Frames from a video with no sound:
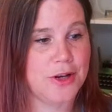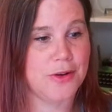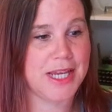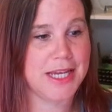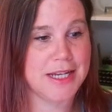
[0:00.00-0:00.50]

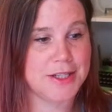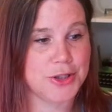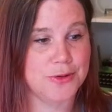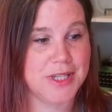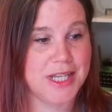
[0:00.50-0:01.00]
here
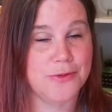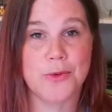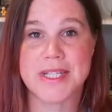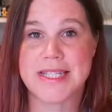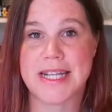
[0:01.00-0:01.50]
to give
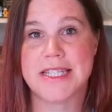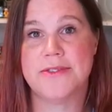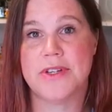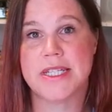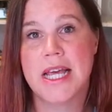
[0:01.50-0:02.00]
you a
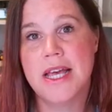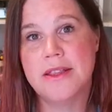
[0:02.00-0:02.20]
sense of it.